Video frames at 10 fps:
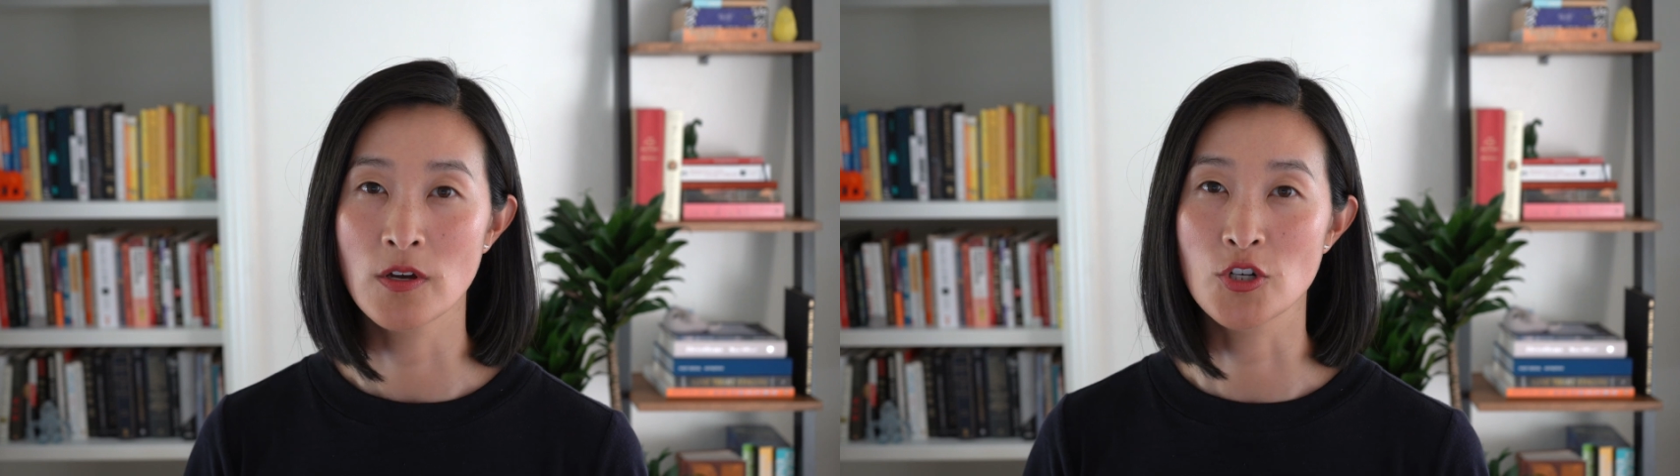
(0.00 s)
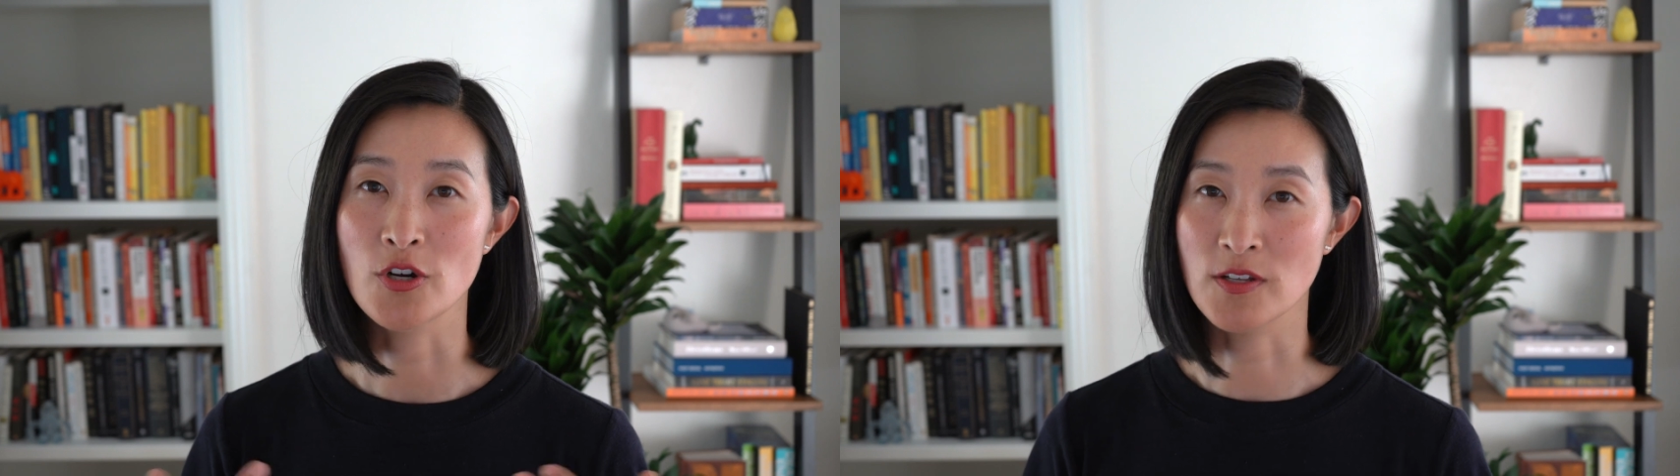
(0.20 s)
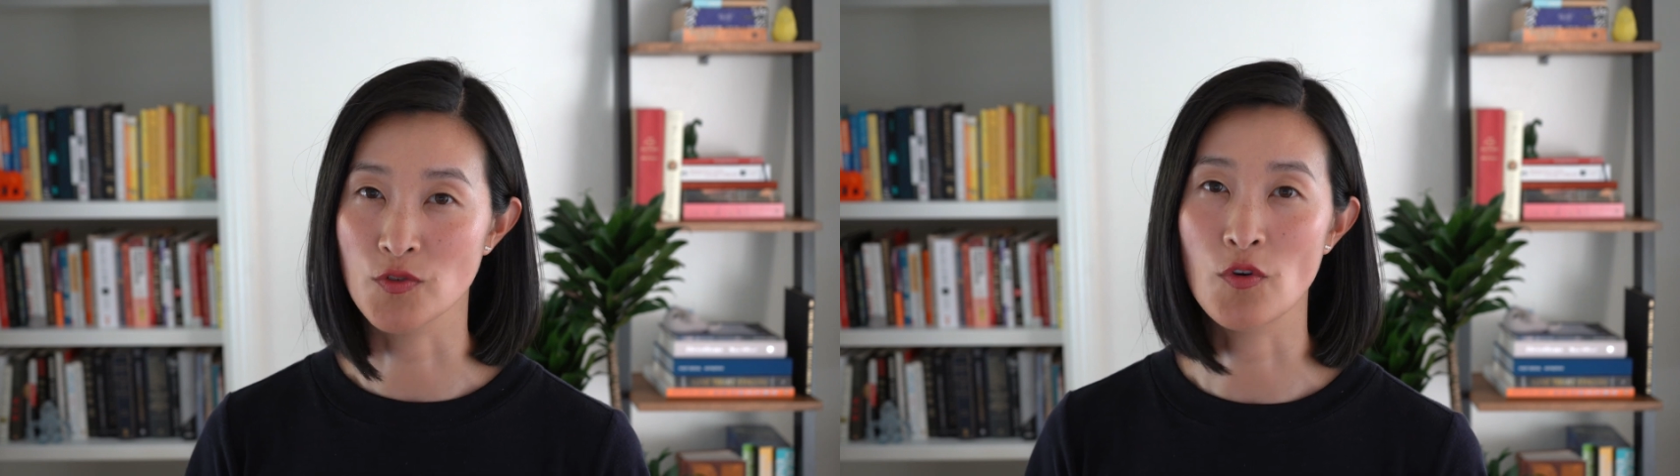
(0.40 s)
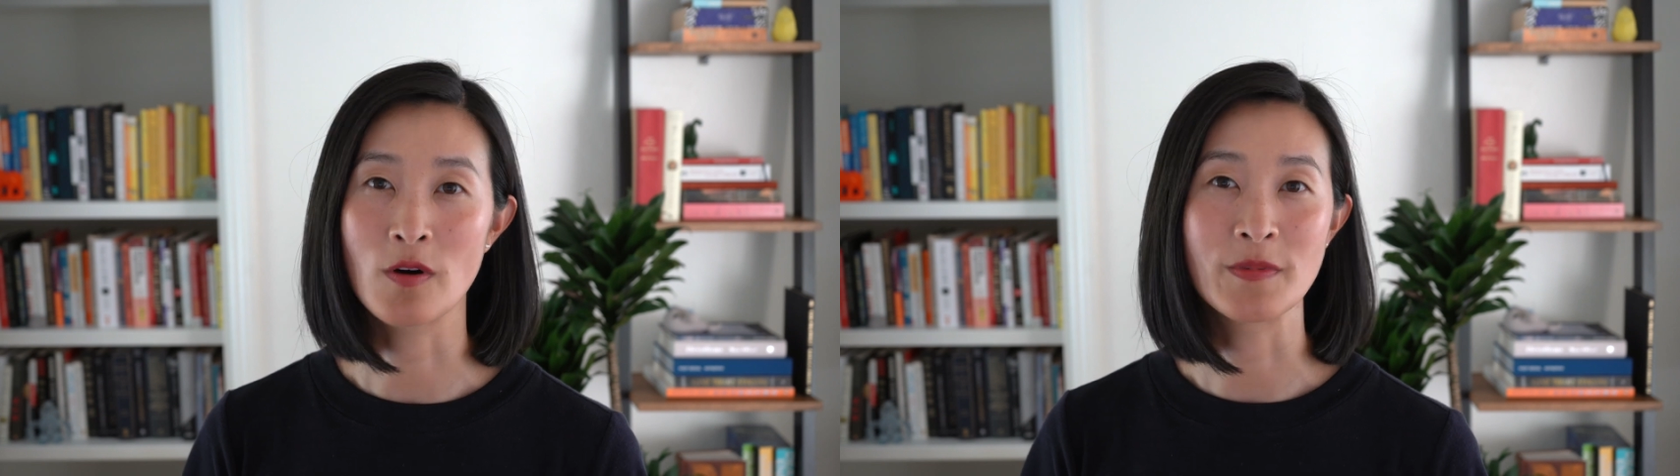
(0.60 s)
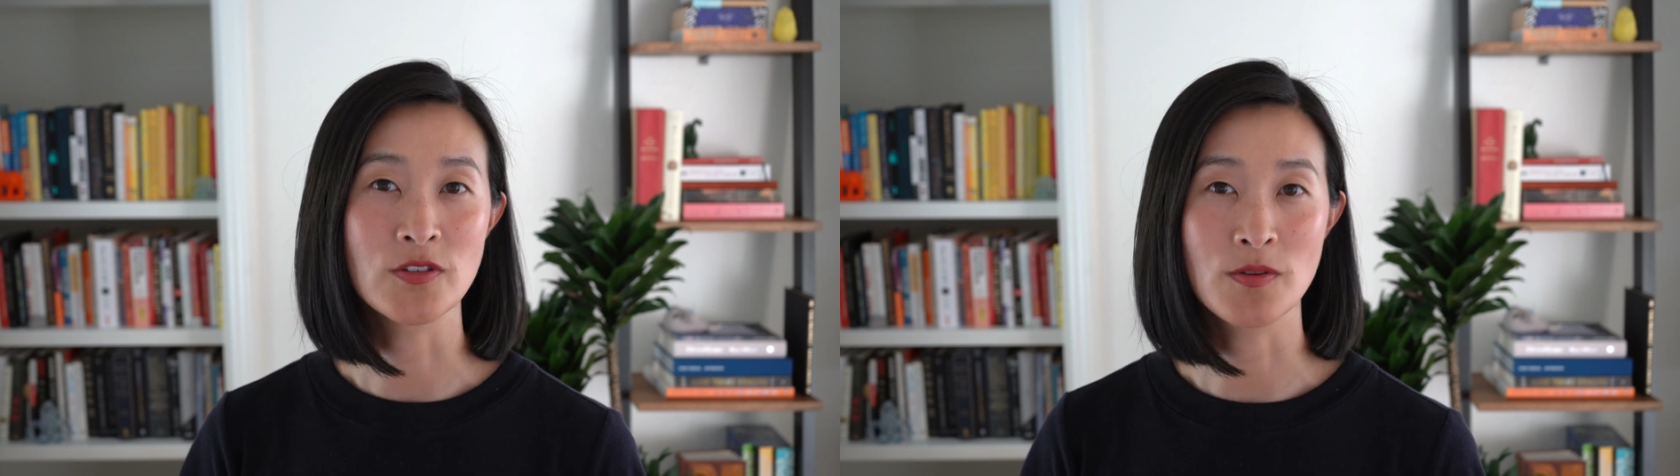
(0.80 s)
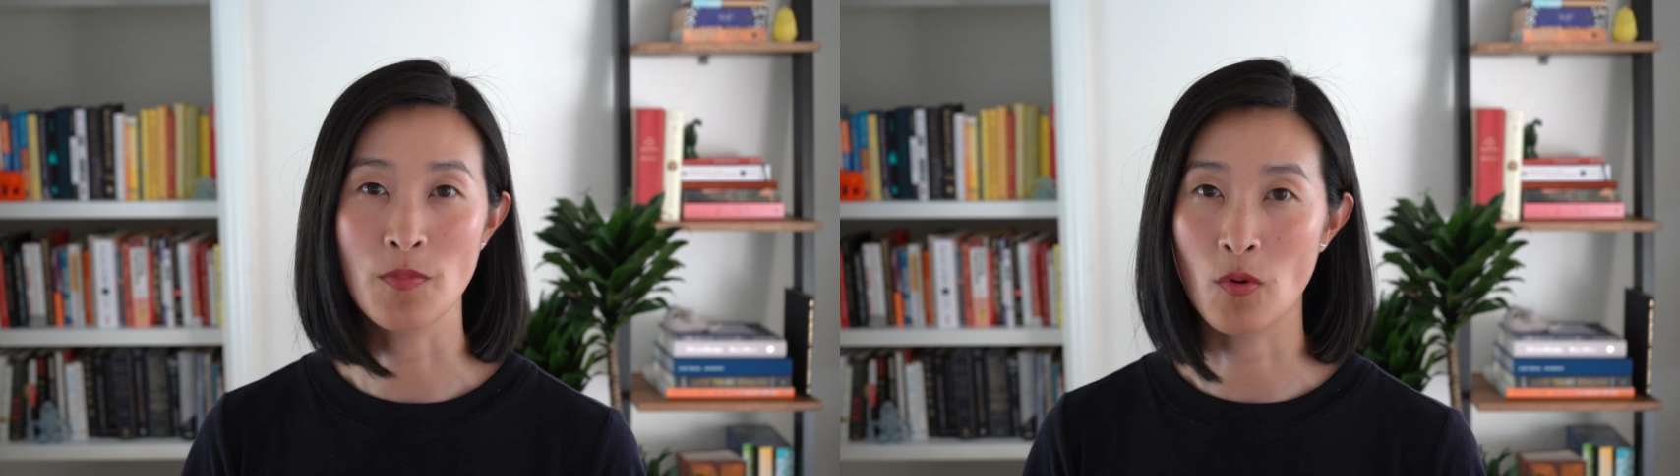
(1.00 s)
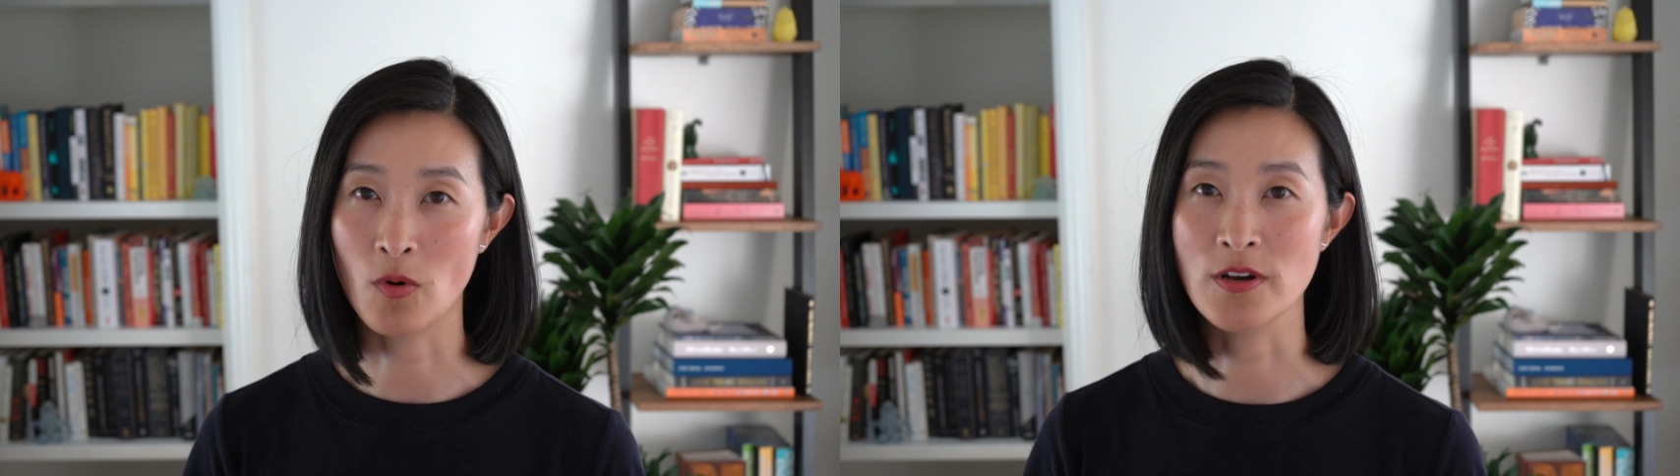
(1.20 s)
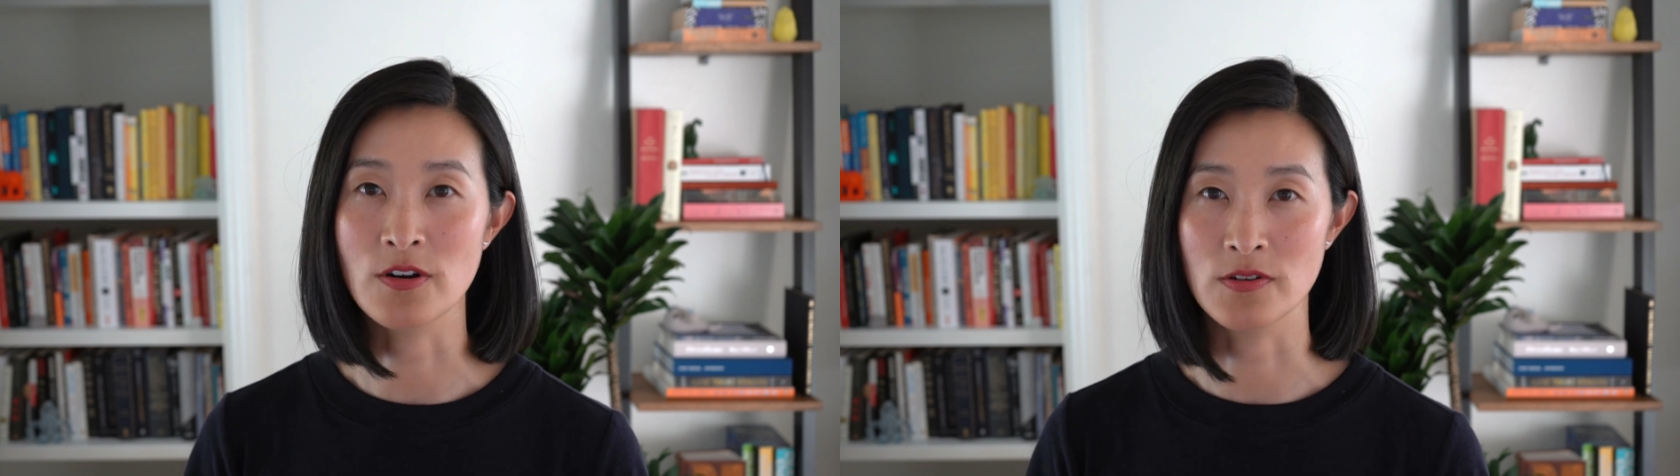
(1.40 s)
transform and
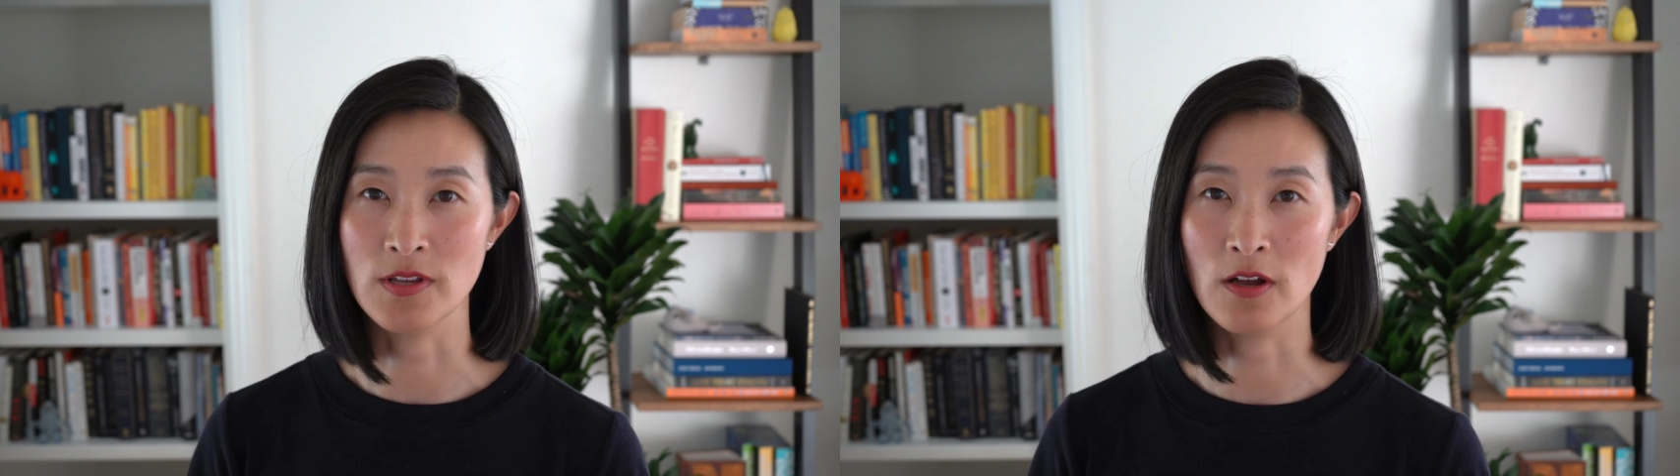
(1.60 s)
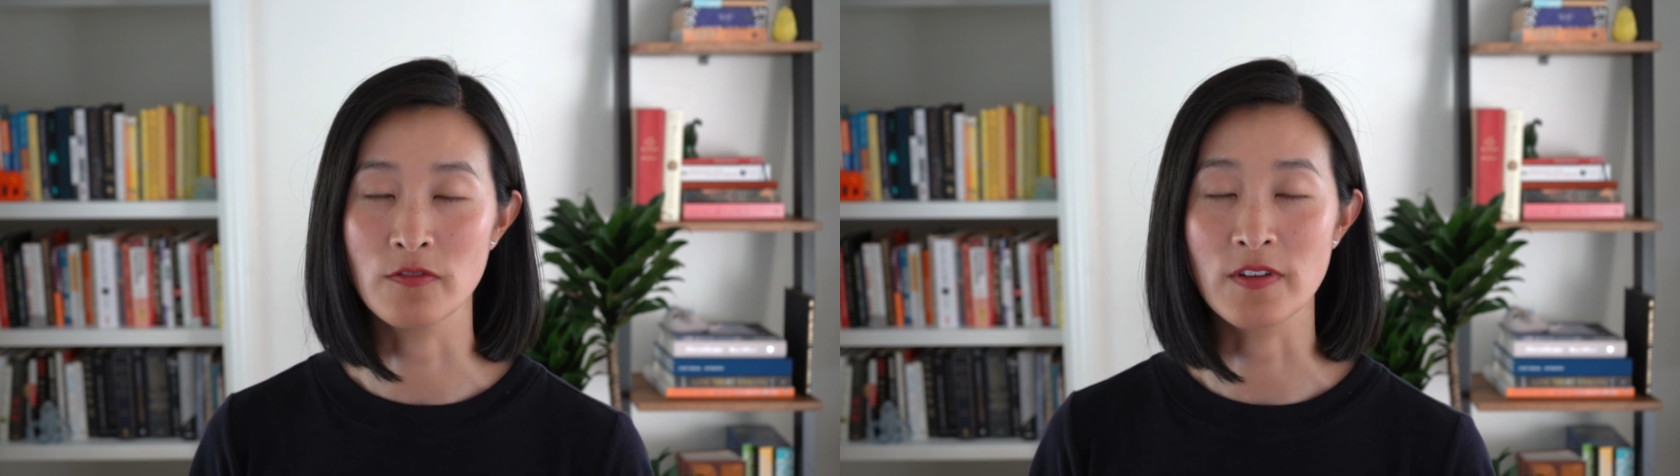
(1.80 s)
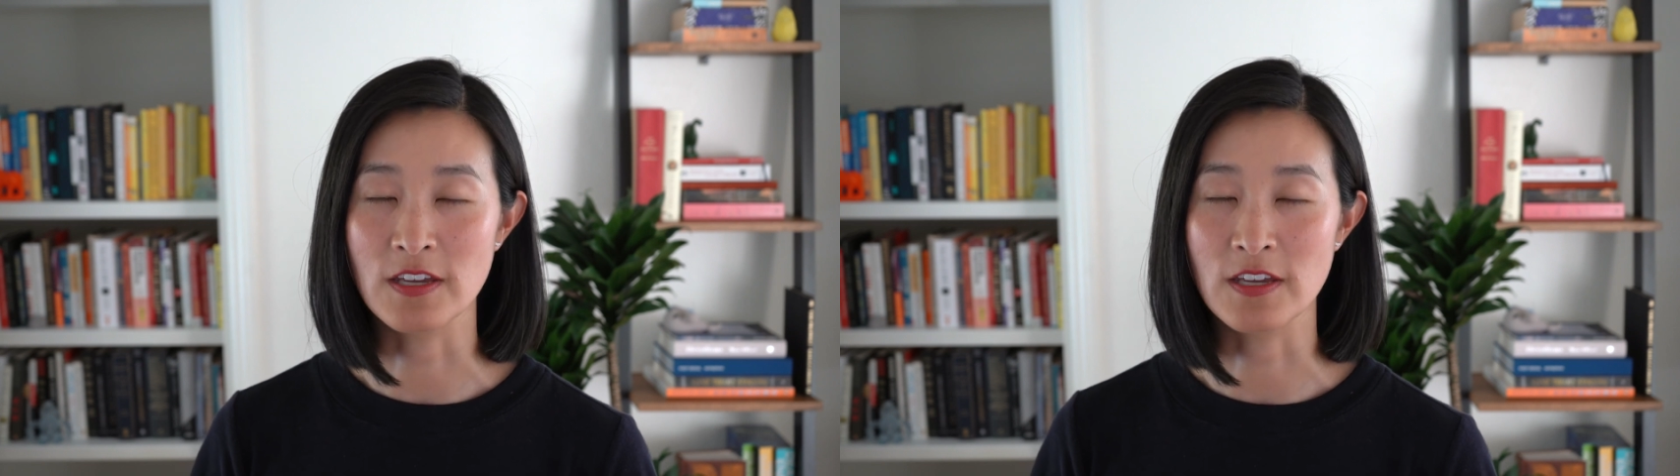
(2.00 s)
support yourself